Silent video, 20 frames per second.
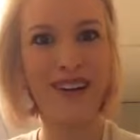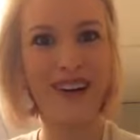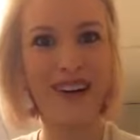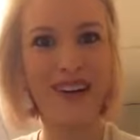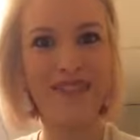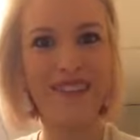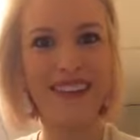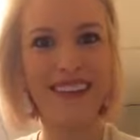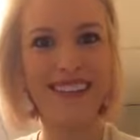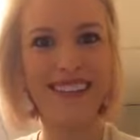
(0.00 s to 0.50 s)

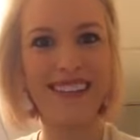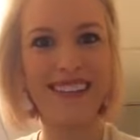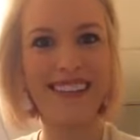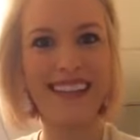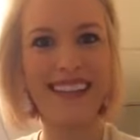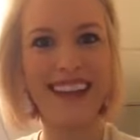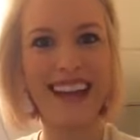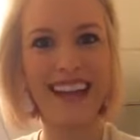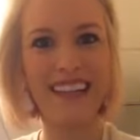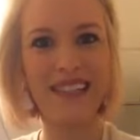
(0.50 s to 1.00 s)
obviously,
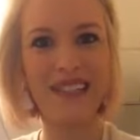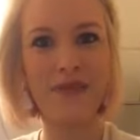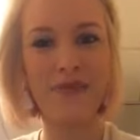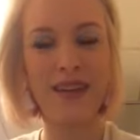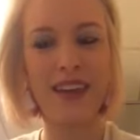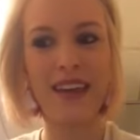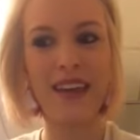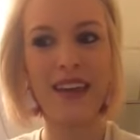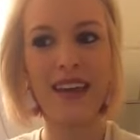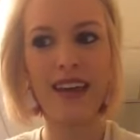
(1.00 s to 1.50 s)
next
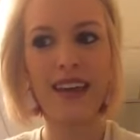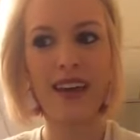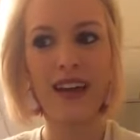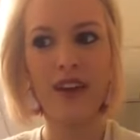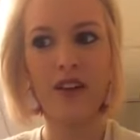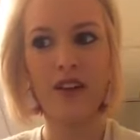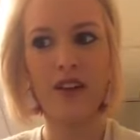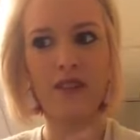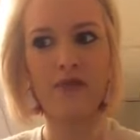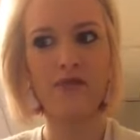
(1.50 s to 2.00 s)
week
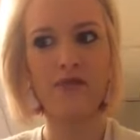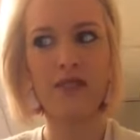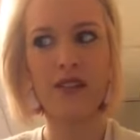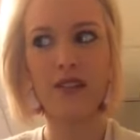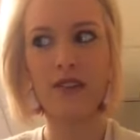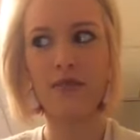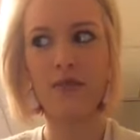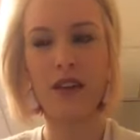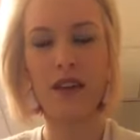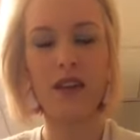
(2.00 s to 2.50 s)
or
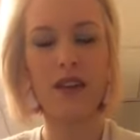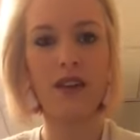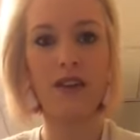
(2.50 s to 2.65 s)
this week.